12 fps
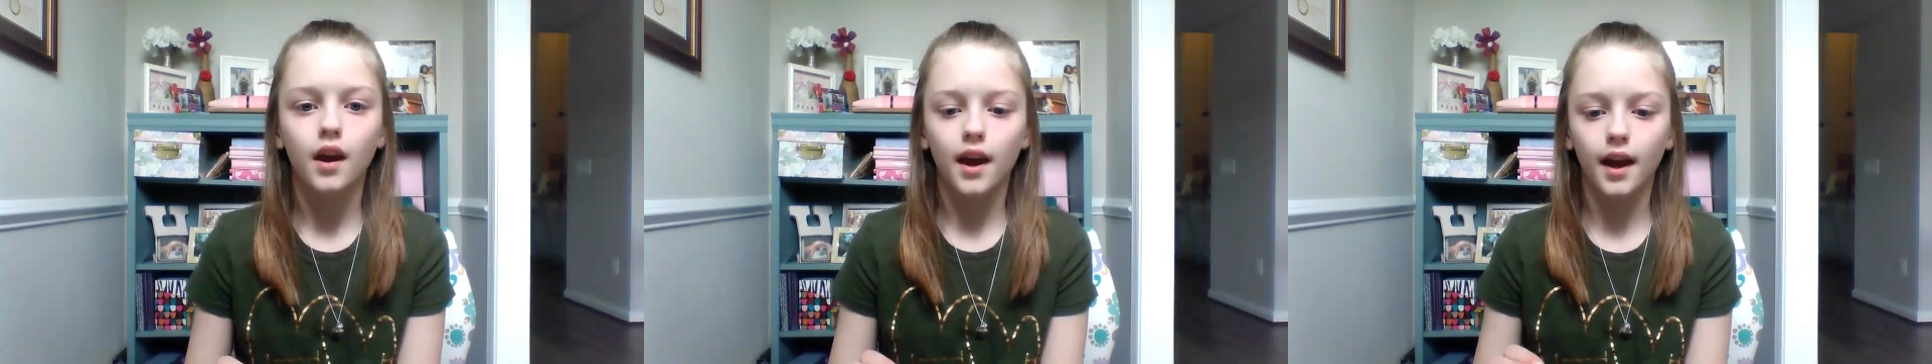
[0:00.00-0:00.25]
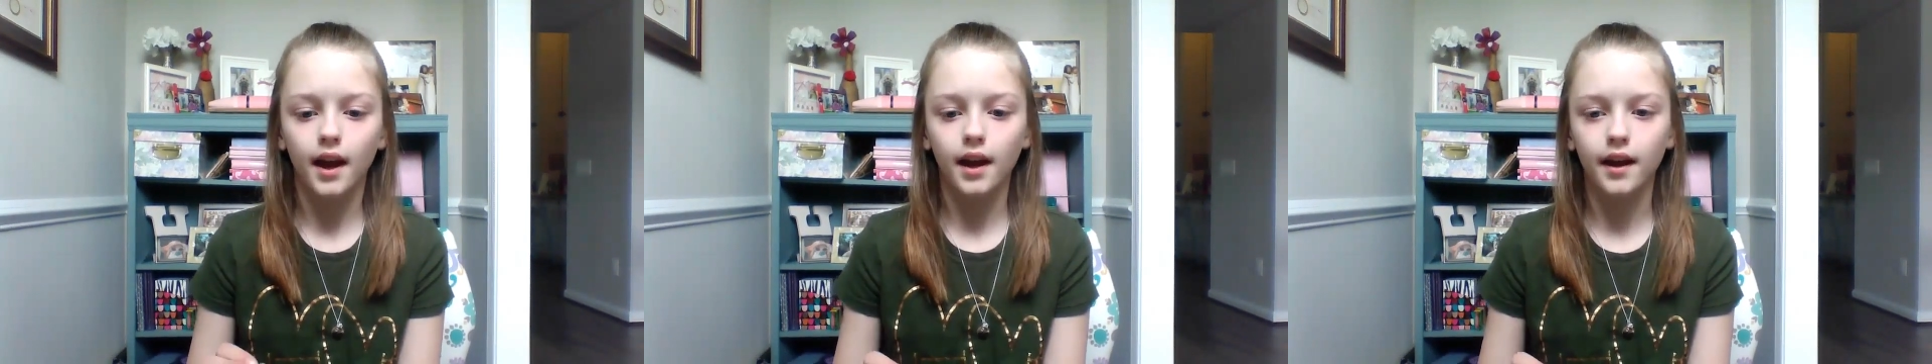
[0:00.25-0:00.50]

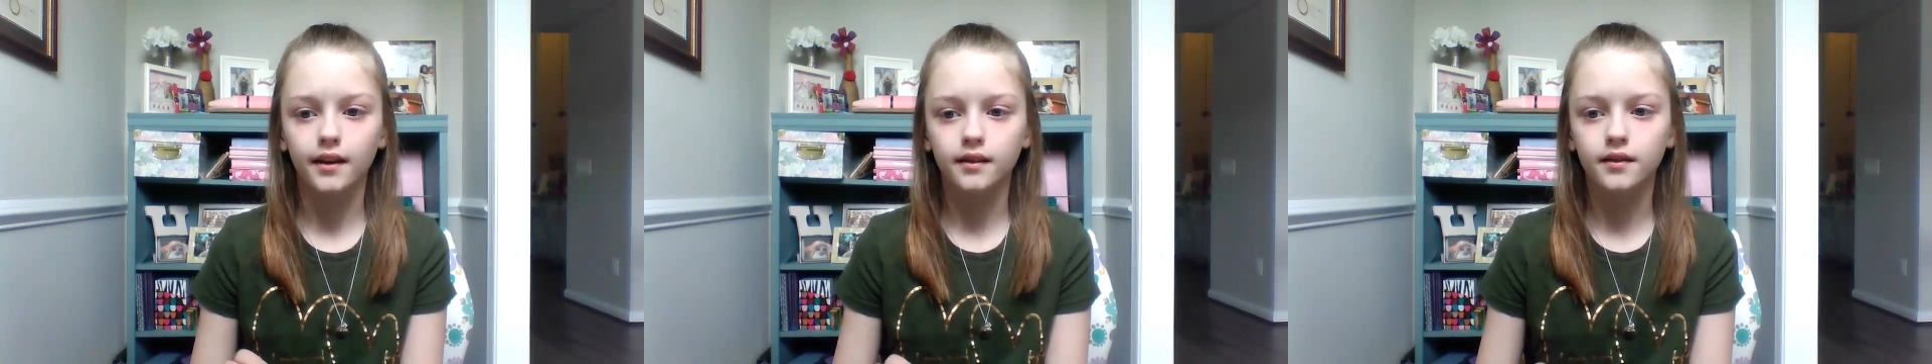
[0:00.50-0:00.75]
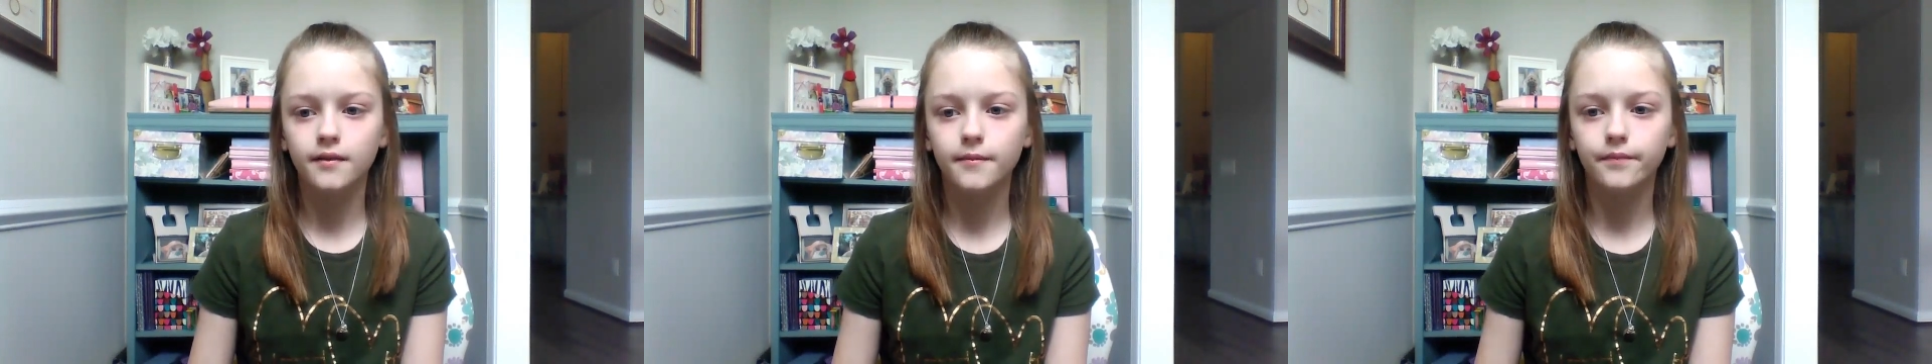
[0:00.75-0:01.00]

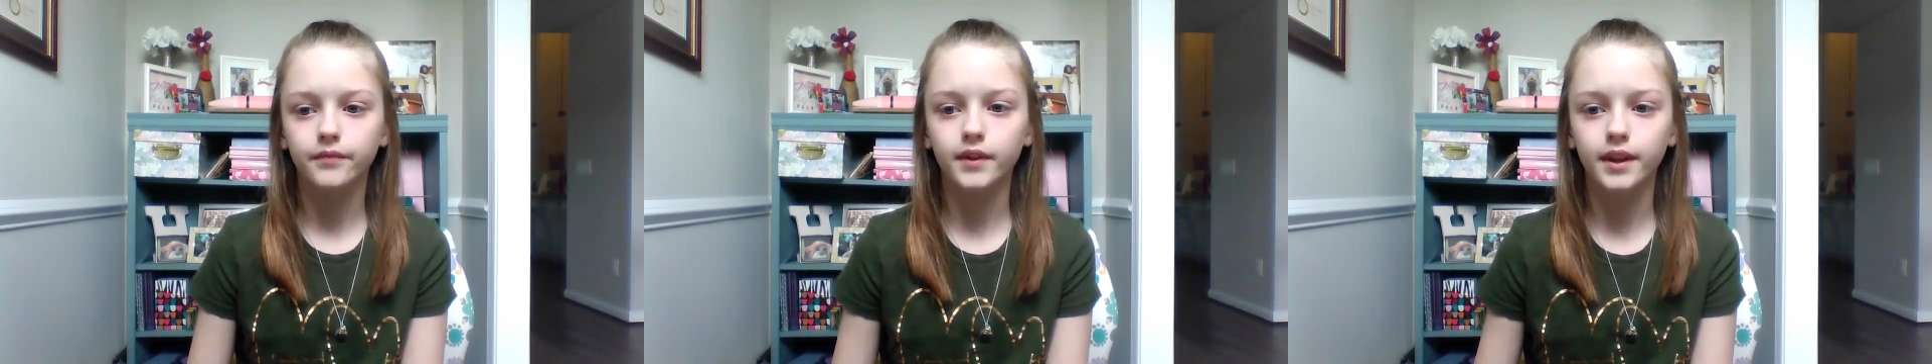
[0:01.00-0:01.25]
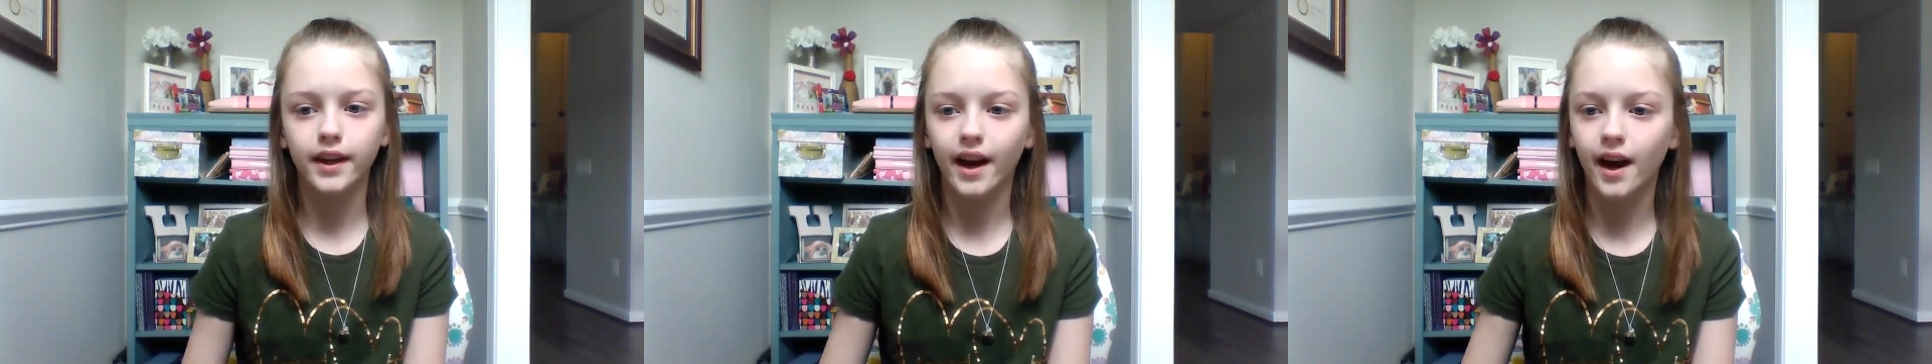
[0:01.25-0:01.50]
And
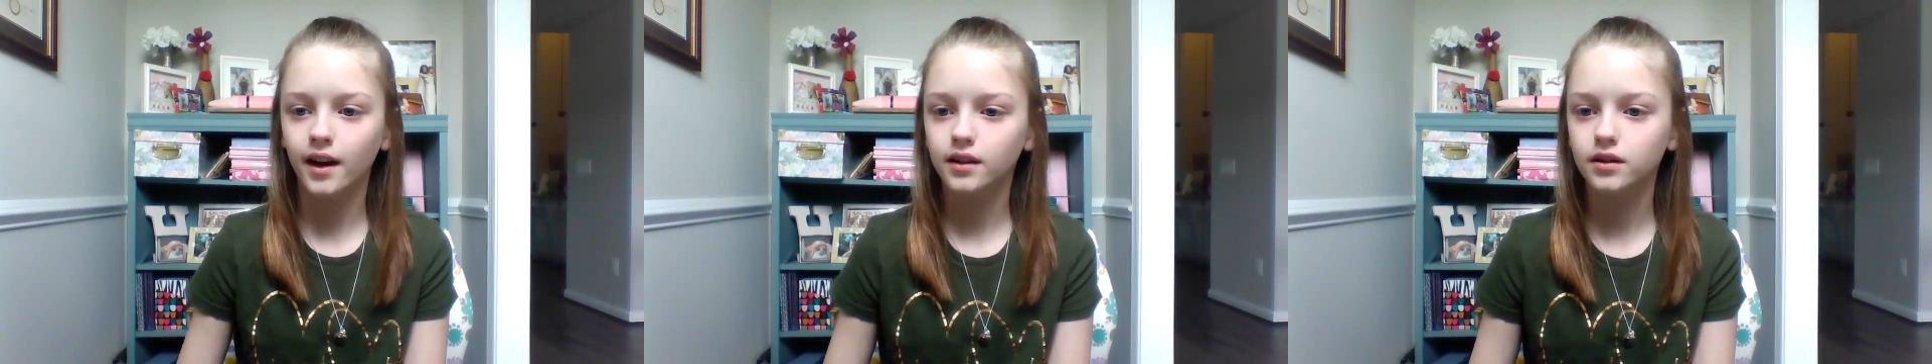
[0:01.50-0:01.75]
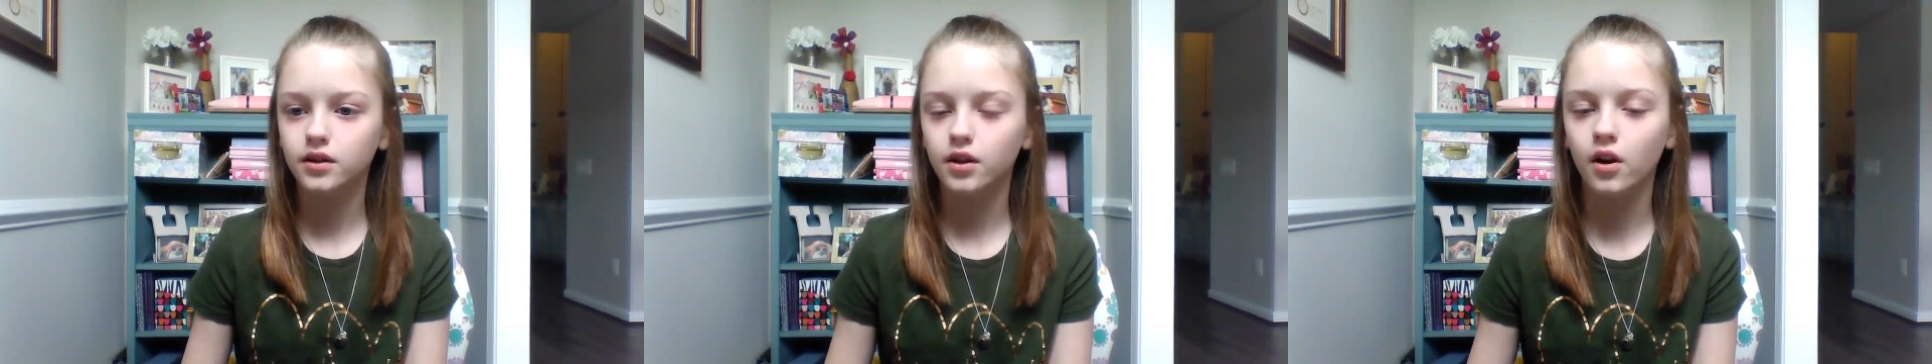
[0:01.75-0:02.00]
yeah,
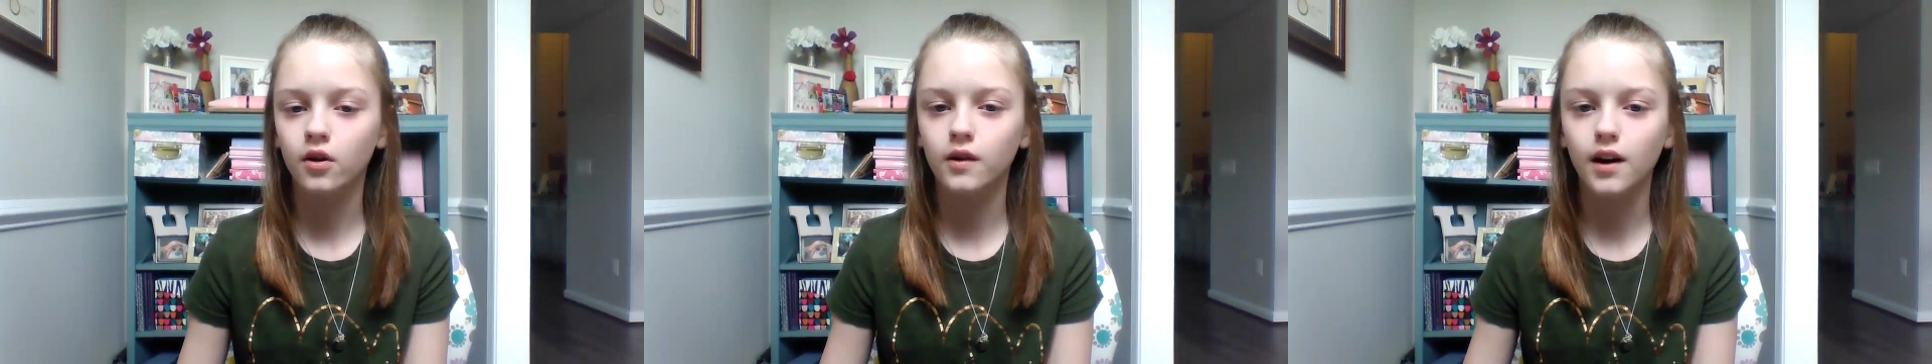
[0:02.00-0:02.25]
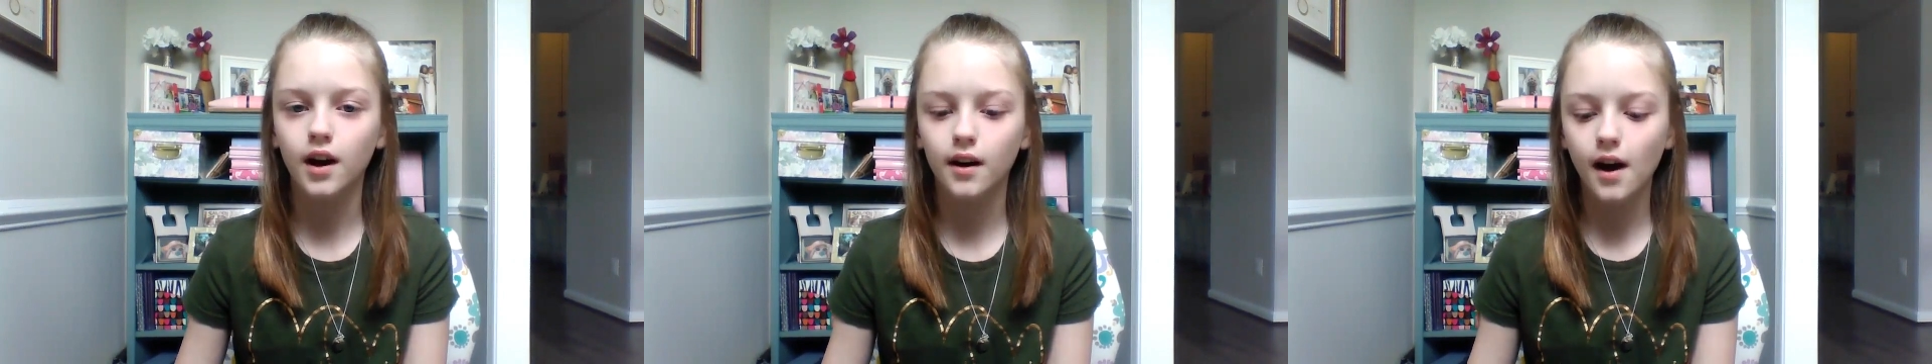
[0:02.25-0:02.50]
so